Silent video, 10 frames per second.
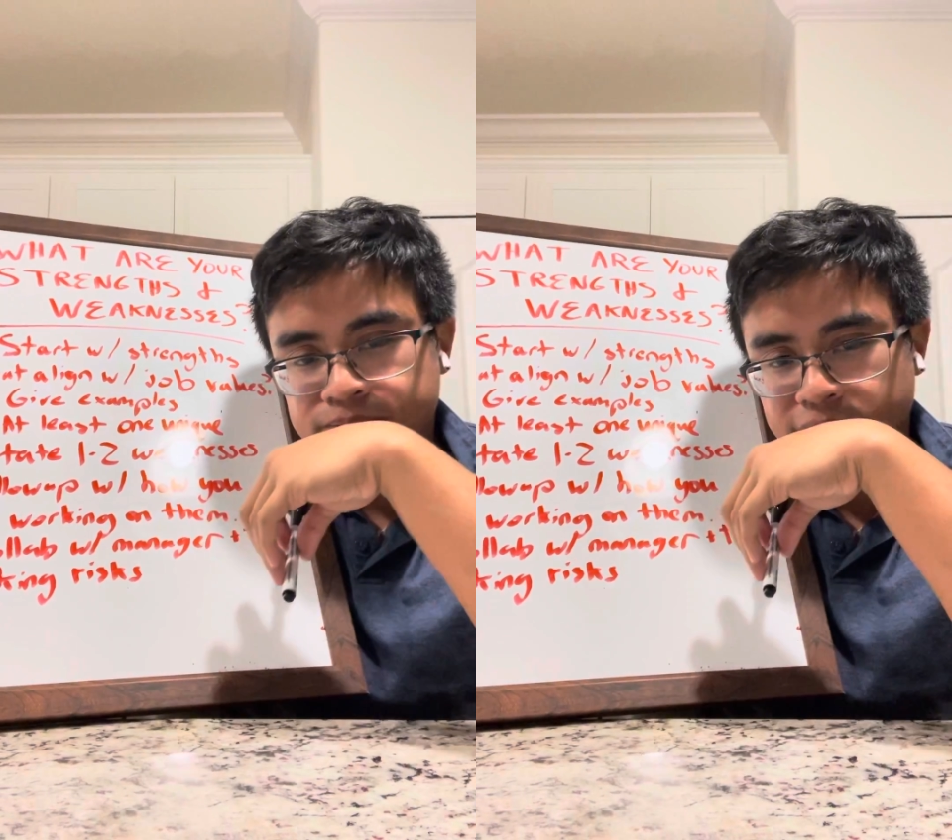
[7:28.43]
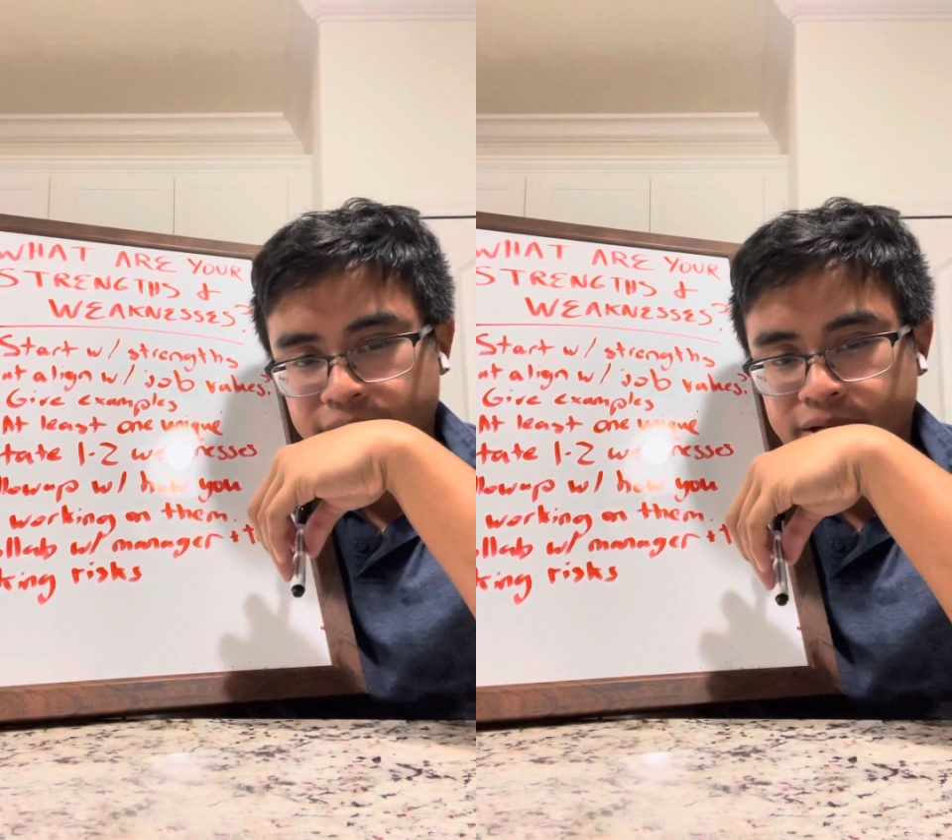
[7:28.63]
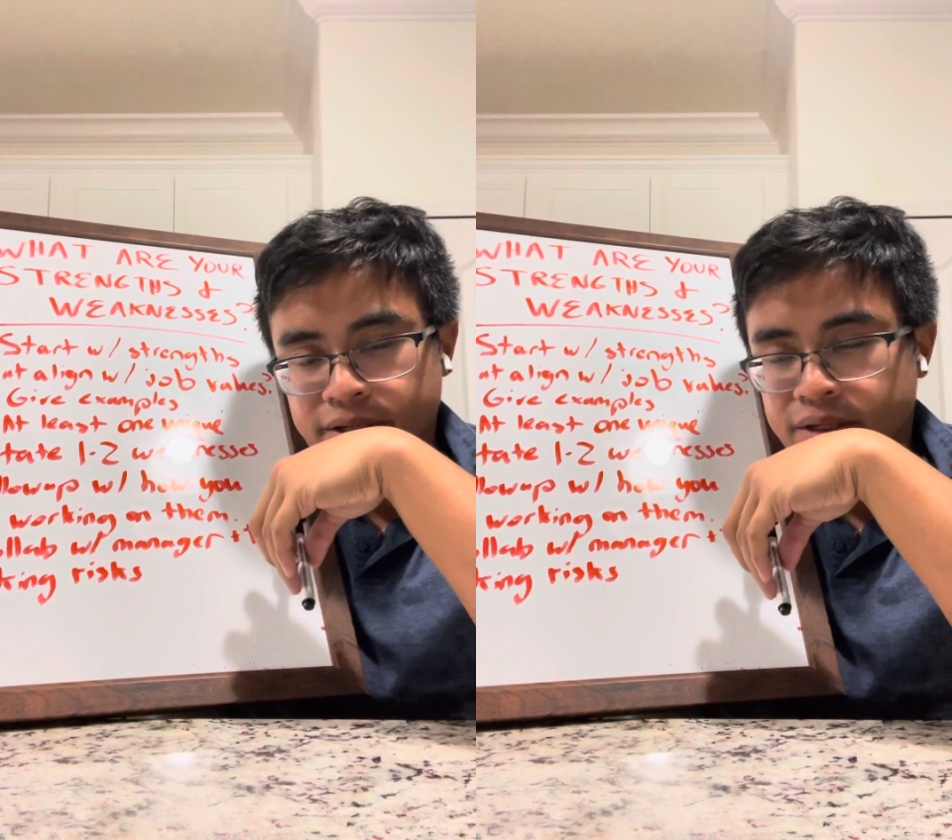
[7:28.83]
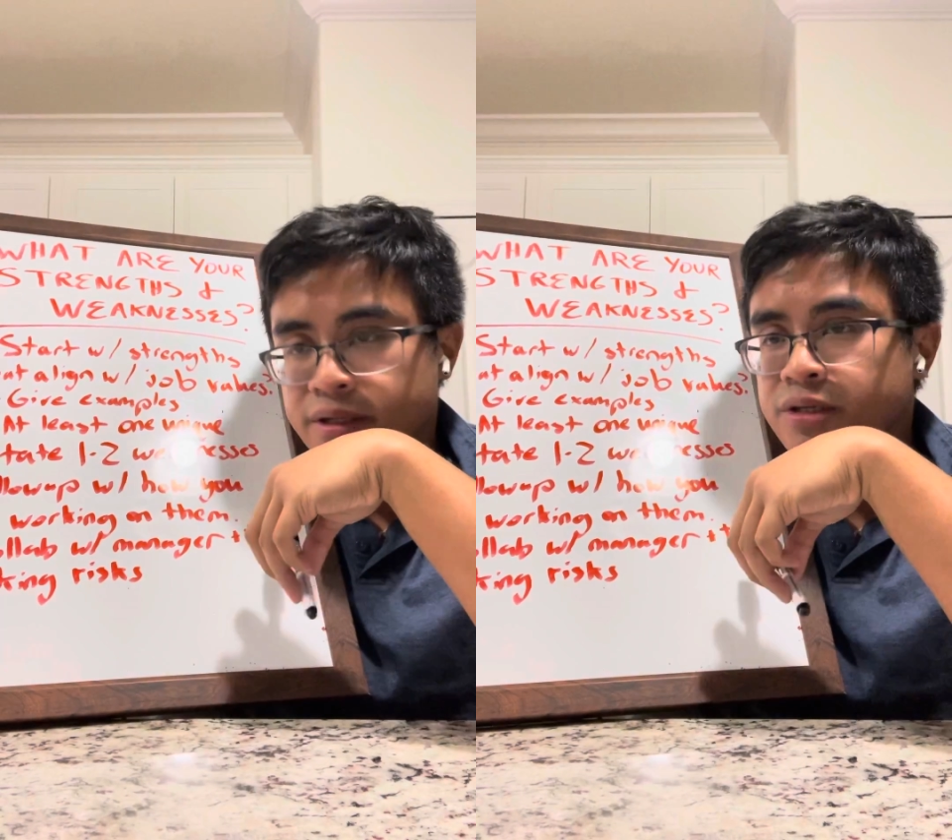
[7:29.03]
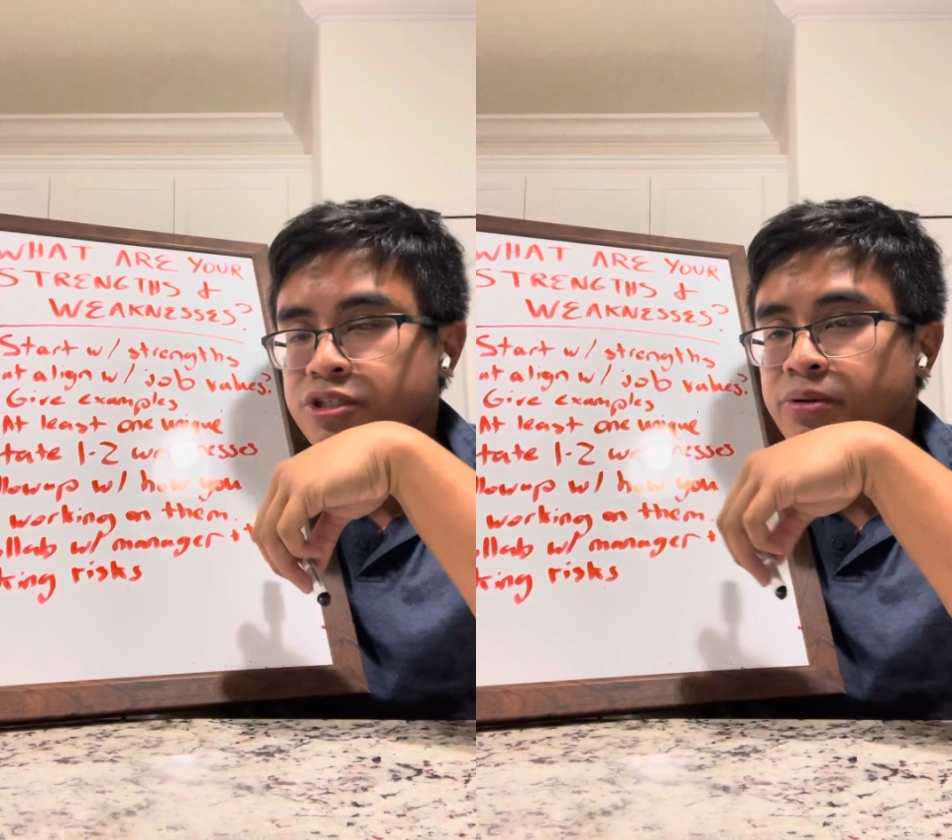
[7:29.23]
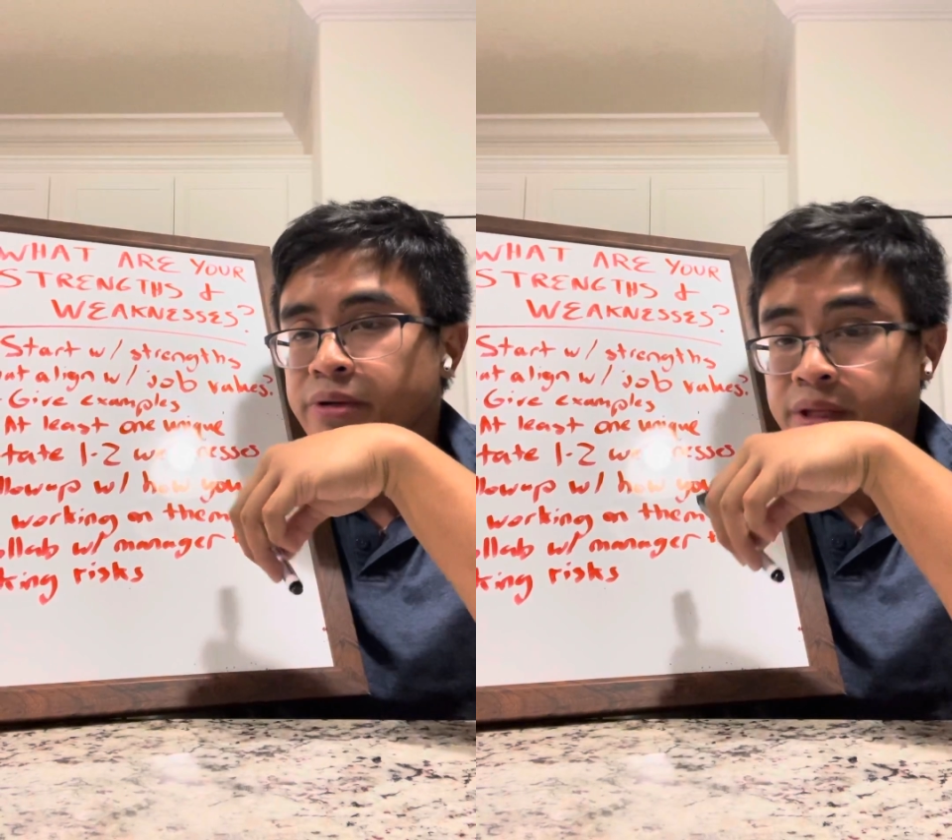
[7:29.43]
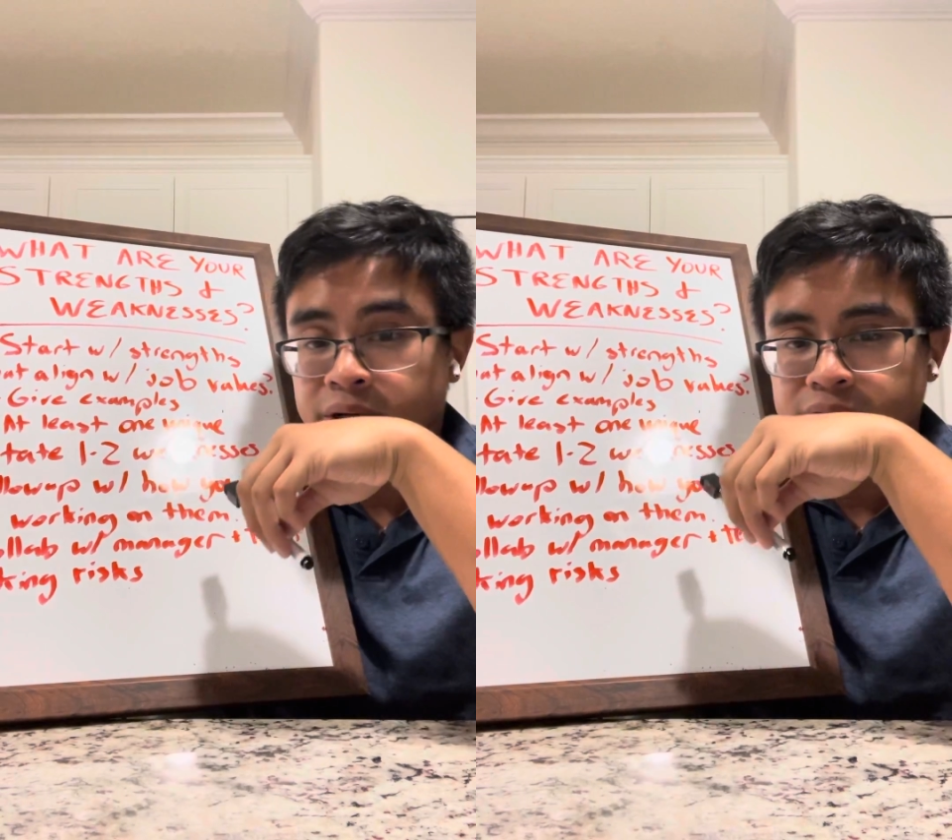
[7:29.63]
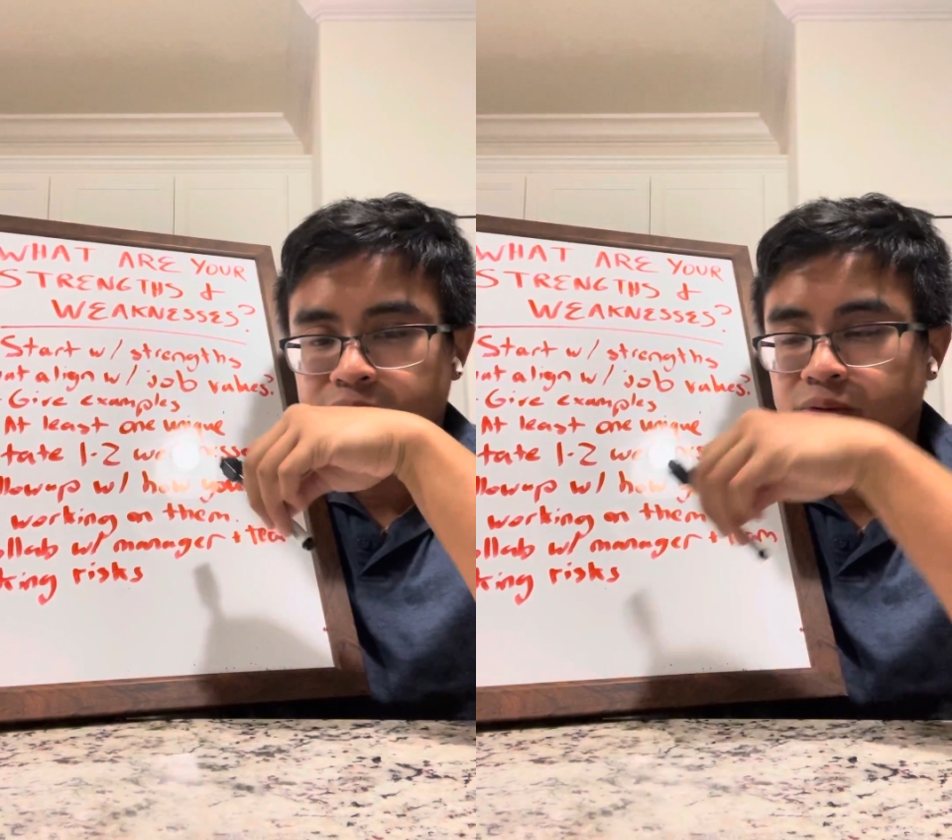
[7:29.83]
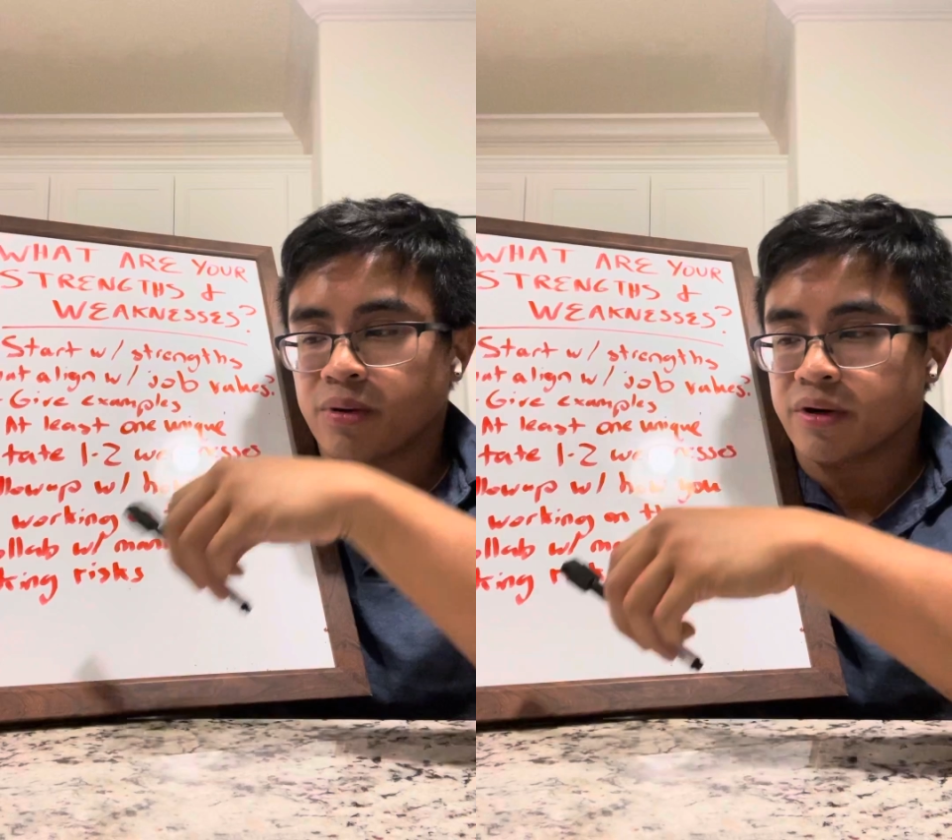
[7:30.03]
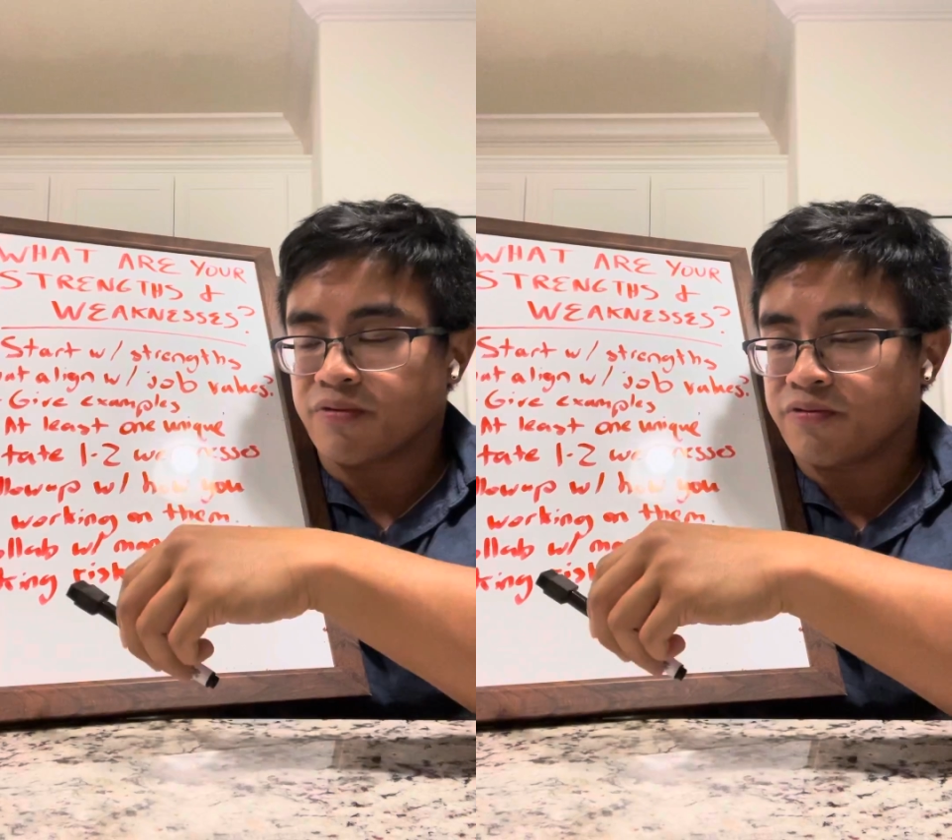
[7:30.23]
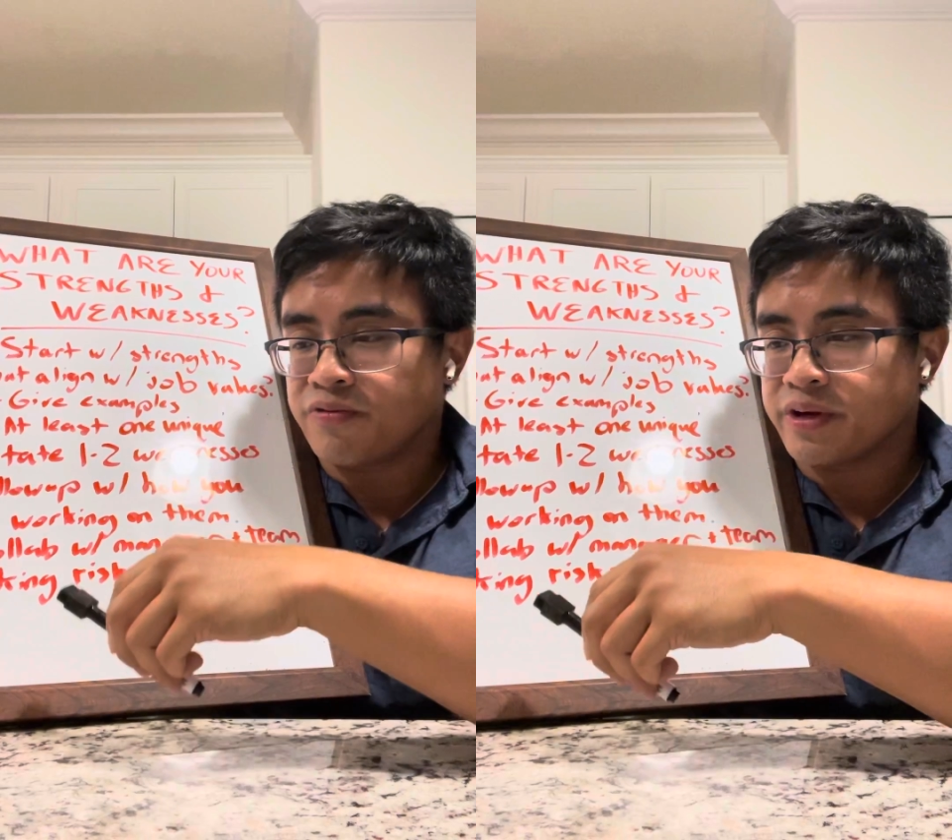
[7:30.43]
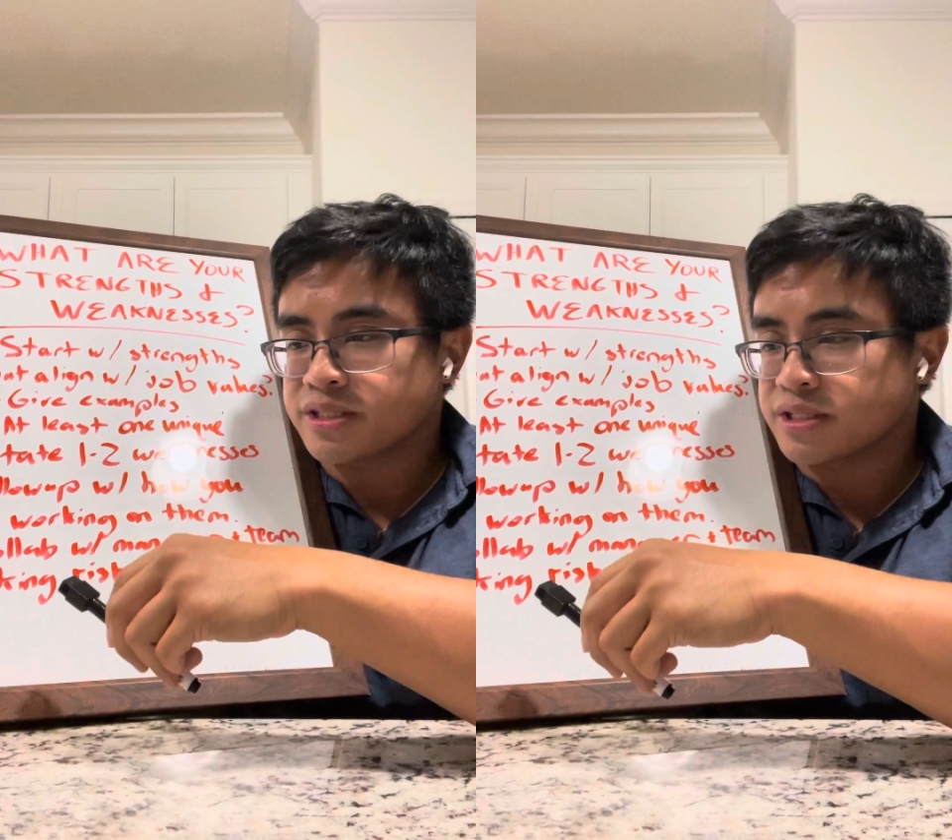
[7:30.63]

and showing that you want to fix